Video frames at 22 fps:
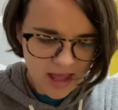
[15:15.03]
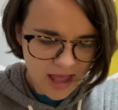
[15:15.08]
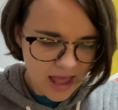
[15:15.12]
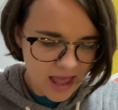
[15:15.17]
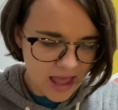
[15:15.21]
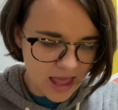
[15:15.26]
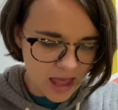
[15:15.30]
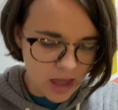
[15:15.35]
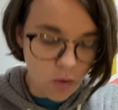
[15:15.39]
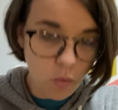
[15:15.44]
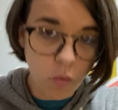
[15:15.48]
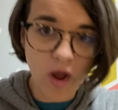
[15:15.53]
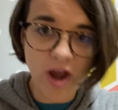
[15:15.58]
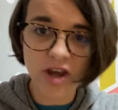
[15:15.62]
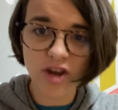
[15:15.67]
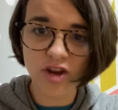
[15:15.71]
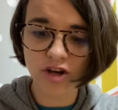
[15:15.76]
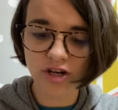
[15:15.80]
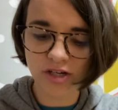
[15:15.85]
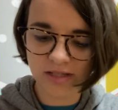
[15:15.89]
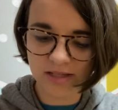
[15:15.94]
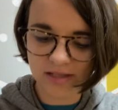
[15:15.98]
And when
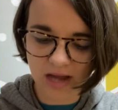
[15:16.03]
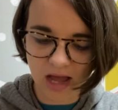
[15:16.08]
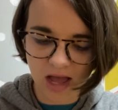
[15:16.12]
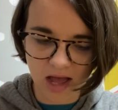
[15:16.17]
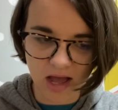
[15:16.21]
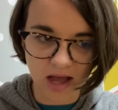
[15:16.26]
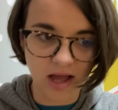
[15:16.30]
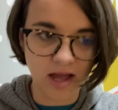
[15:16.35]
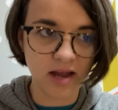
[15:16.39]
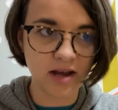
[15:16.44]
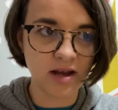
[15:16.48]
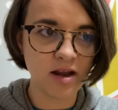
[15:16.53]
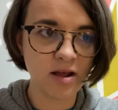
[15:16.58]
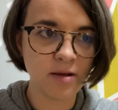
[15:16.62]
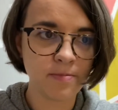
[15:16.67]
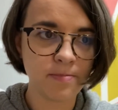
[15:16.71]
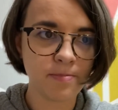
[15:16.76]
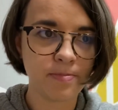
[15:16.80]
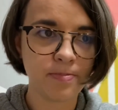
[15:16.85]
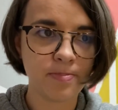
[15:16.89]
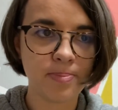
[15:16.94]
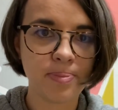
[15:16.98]
you're done,
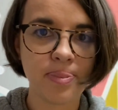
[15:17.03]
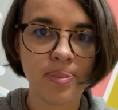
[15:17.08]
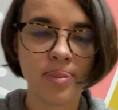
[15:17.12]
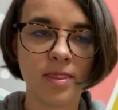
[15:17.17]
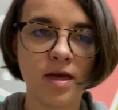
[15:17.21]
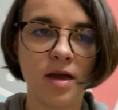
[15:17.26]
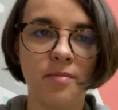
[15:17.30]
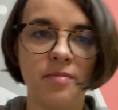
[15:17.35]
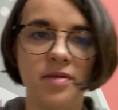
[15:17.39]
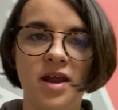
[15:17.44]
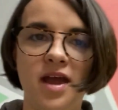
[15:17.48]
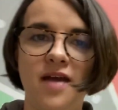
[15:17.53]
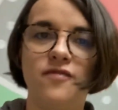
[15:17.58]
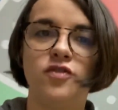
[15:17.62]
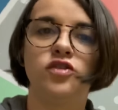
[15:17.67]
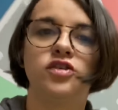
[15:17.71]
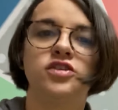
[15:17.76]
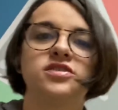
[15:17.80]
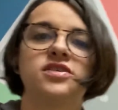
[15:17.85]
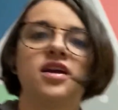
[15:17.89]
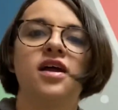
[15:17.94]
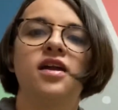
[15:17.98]
I'm gonna have you
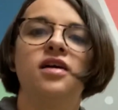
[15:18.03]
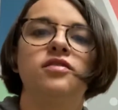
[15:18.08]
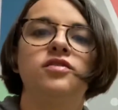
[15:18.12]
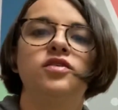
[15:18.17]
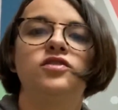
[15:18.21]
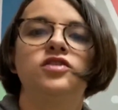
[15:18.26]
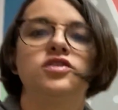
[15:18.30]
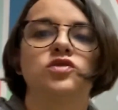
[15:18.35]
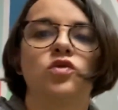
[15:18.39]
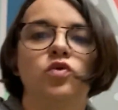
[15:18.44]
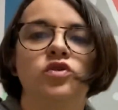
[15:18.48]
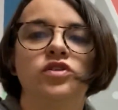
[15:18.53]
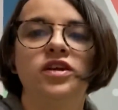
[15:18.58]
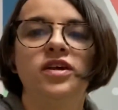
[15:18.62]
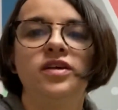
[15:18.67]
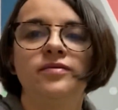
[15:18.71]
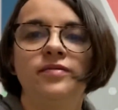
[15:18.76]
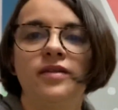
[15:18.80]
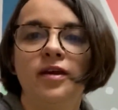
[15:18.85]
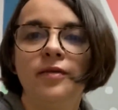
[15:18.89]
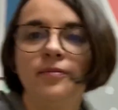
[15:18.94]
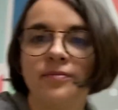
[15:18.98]
just hold it
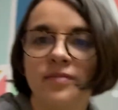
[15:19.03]
there.